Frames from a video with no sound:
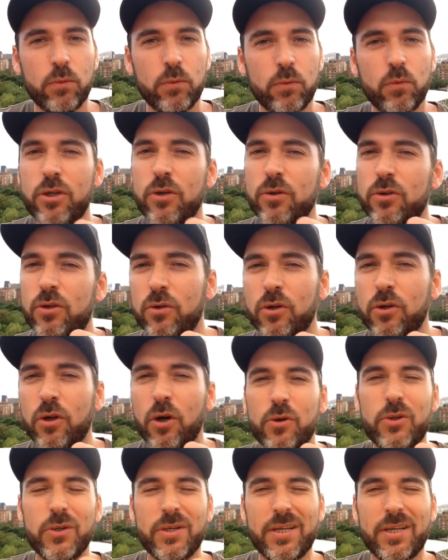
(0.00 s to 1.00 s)
What you don't know,
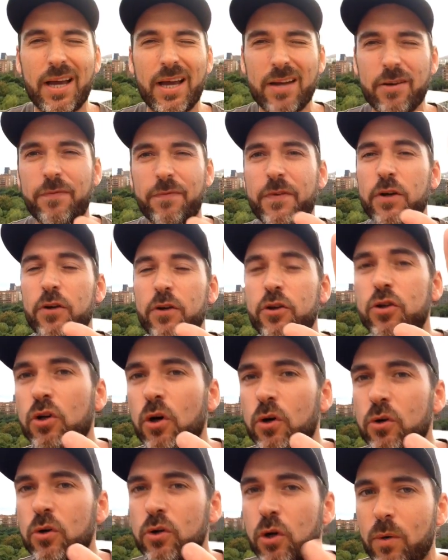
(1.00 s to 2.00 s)
you kind of fear. You
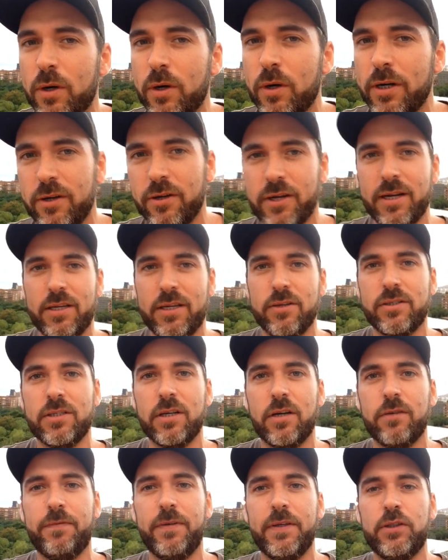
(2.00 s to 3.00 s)
don't know what you're getting
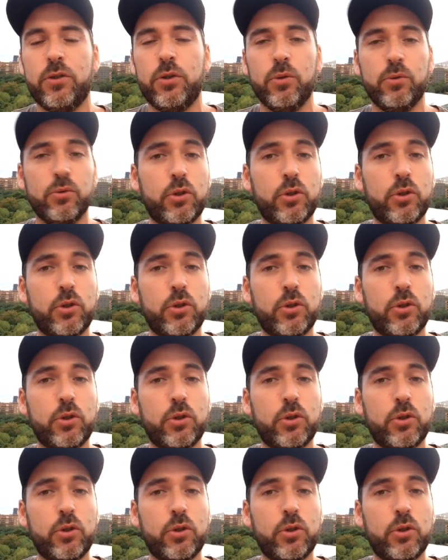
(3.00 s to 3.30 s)
yourself into.